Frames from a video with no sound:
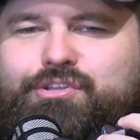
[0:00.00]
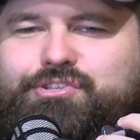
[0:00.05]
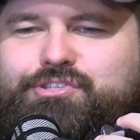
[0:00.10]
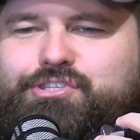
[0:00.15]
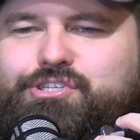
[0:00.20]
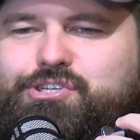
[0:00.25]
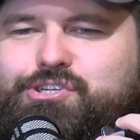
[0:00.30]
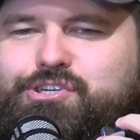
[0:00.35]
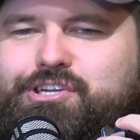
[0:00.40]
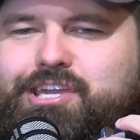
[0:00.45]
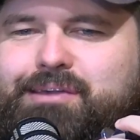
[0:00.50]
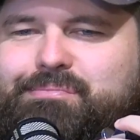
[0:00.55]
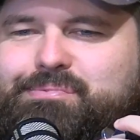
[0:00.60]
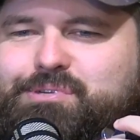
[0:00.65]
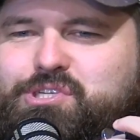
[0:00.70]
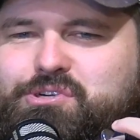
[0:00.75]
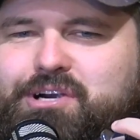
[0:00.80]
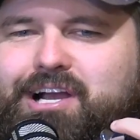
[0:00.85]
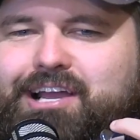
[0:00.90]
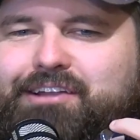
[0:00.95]
did you keep a
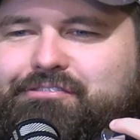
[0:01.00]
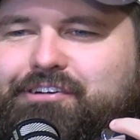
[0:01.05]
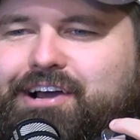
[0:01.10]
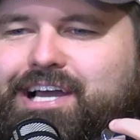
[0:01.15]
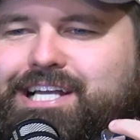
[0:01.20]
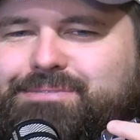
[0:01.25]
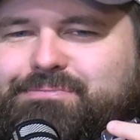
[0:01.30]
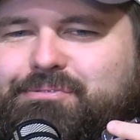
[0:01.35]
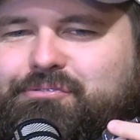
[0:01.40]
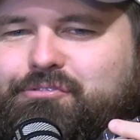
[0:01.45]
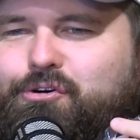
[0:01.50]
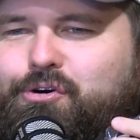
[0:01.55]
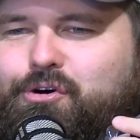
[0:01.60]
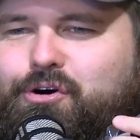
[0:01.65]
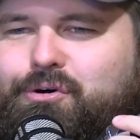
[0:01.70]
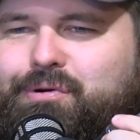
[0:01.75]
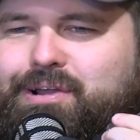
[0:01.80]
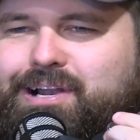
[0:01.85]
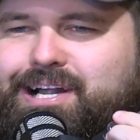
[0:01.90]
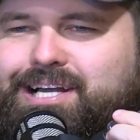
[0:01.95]
straight face
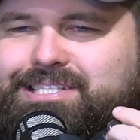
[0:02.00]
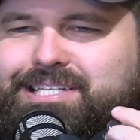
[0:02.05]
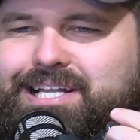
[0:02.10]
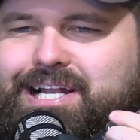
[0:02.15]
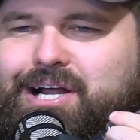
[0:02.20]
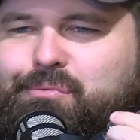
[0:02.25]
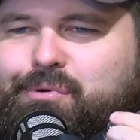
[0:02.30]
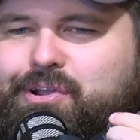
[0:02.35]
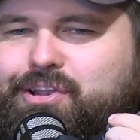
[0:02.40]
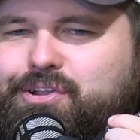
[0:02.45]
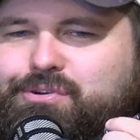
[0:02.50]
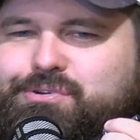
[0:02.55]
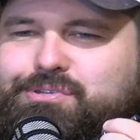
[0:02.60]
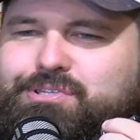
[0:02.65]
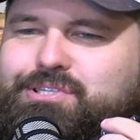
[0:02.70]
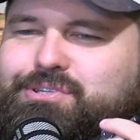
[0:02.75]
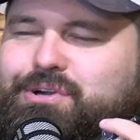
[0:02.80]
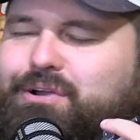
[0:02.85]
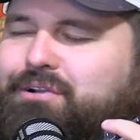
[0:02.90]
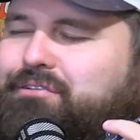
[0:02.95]
before when I said, I wonder who
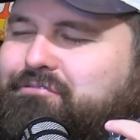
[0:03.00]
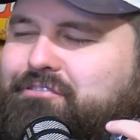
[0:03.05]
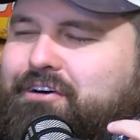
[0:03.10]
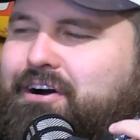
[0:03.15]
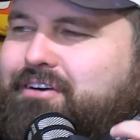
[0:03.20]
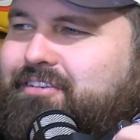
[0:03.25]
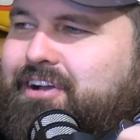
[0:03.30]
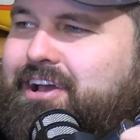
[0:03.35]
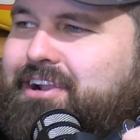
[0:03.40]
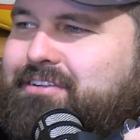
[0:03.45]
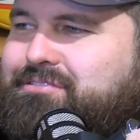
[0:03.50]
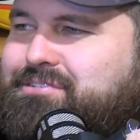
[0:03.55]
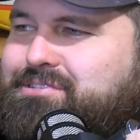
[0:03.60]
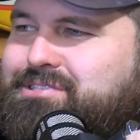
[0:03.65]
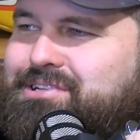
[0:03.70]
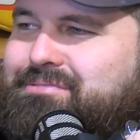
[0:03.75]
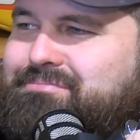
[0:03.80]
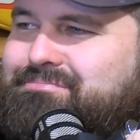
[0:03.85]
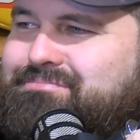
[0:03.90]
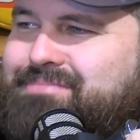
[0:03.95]
she's got at 5'8" if
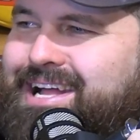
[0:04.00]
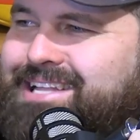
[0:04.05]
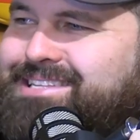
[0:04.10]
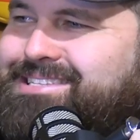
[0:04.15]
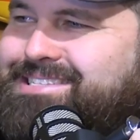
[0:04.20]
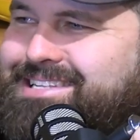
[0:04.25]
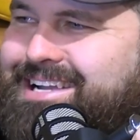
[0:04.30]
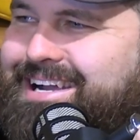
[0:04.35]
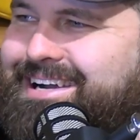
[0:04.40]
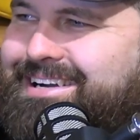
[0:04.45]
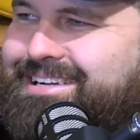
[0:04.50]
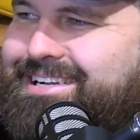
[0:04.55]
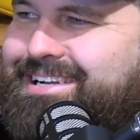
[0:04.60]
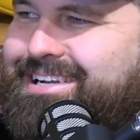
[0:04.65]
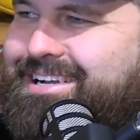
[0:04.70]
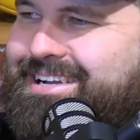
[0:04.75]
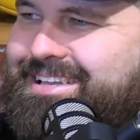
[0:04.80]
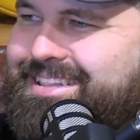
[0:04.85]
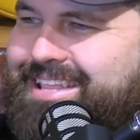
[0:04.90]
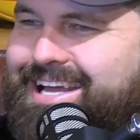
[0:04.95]
it's not Munster?
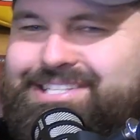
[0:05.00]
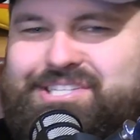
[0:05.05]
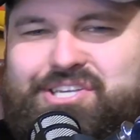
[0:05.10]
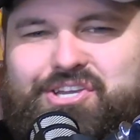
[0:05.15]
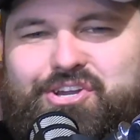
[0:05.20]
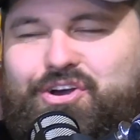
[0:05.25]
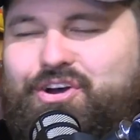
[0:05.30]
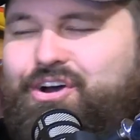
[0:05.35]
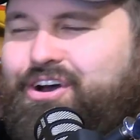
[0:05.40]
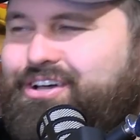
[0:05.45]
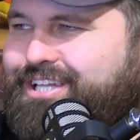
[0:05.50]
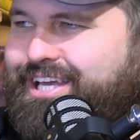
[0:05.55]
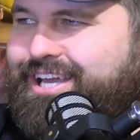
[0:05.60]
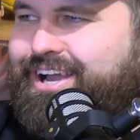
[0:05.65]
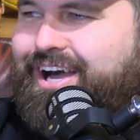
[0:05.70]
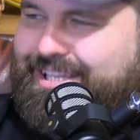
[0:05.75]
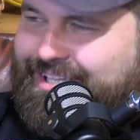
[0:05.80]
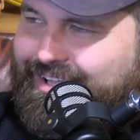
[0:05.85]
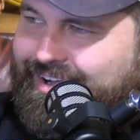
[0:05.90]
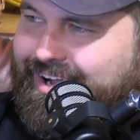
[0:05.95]
That's curly.
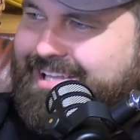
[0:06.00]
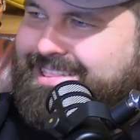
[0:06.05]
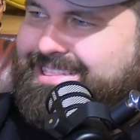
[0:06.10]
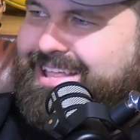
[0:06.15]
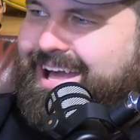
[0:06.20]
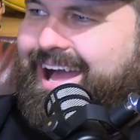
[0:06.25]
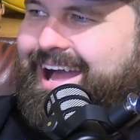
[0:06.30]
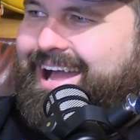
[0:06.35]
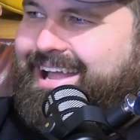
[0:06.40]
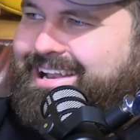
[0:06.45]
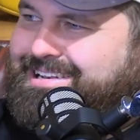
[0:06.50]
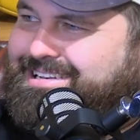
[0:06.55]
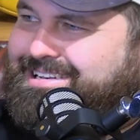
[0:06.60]
I like that.